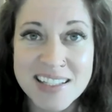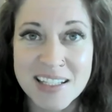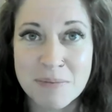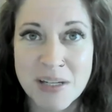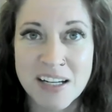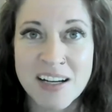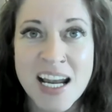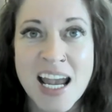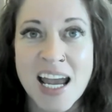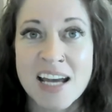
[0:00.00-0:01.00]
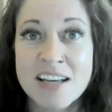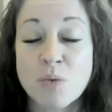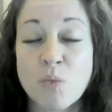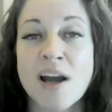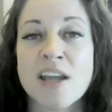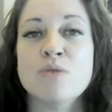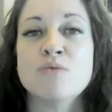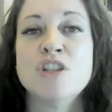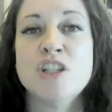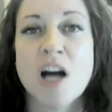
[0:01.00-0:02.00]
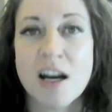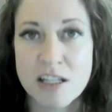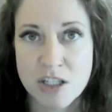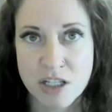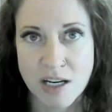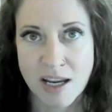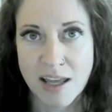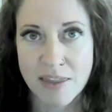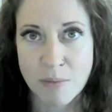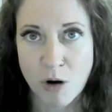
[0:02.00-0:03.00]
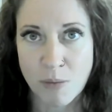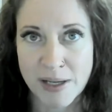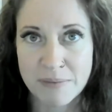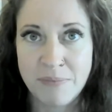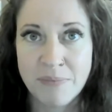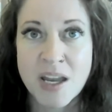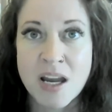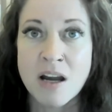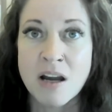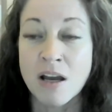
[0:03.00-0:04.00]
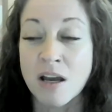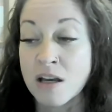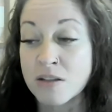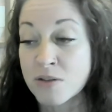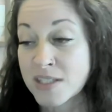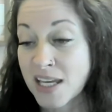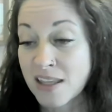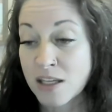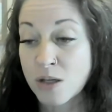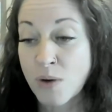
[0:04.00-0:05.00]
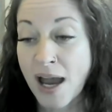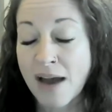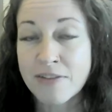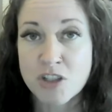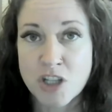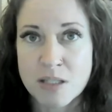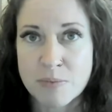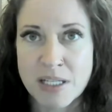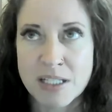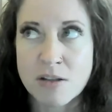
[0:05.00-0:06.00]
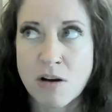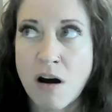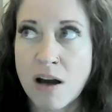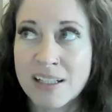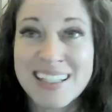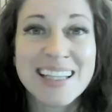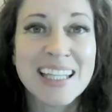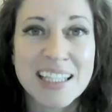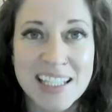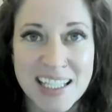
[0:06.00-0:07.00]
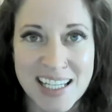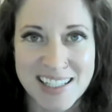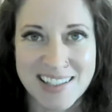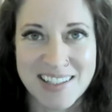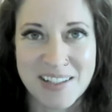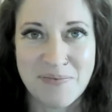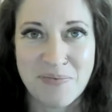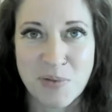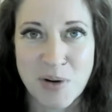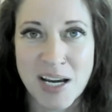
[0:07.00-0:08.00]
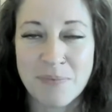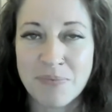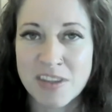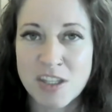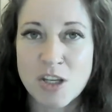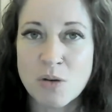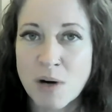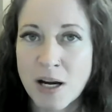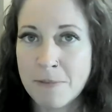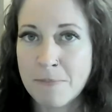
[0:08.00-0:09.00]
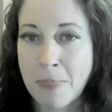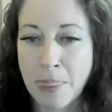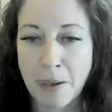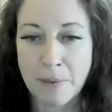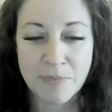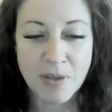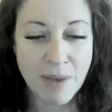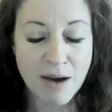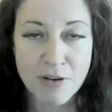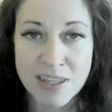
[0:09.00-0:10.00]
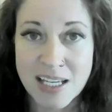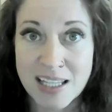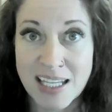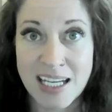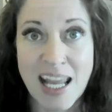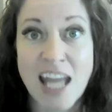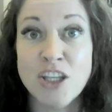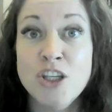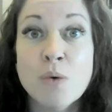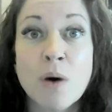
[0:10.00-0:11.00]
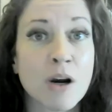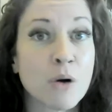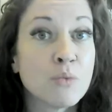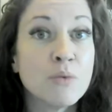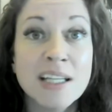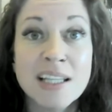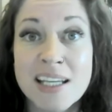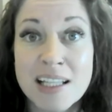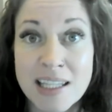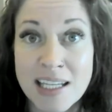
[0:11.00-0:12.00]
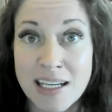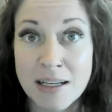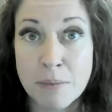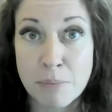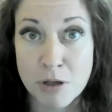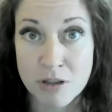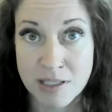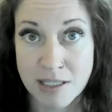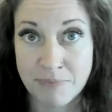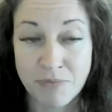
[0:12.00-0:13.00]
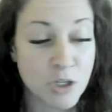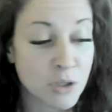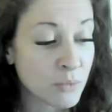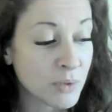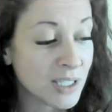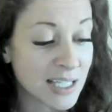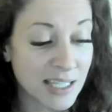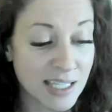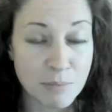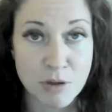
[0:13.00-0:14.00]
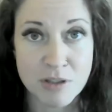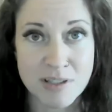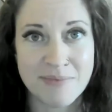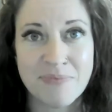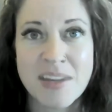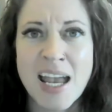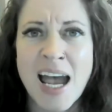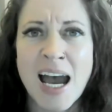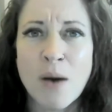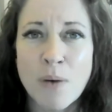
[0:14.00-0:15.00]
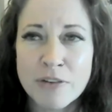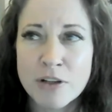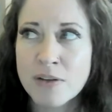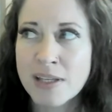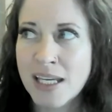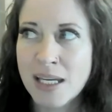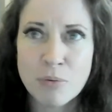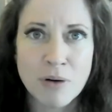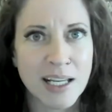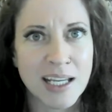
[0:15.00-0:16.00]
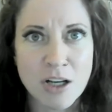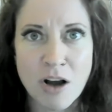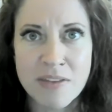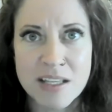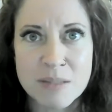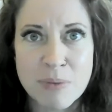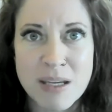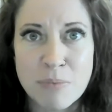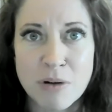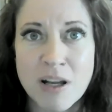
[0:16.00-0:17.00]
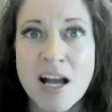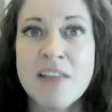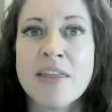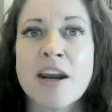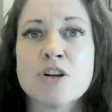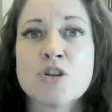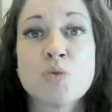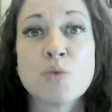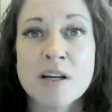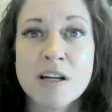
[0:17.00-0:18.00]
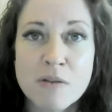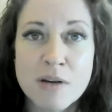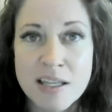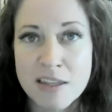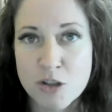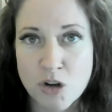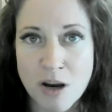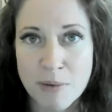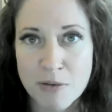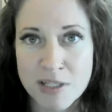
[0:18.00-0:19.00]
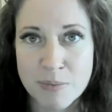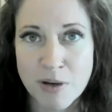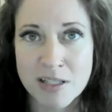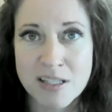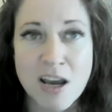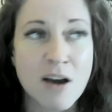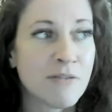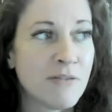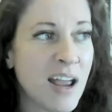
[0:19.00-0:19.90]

second Essene mirror is what you judge in the moment. So say that you have a judgment on cleanliness, right? And you want everything clean, and you are a really clean person. You're a really clean person. However, you keep running into all these people that are triggering the trauma response,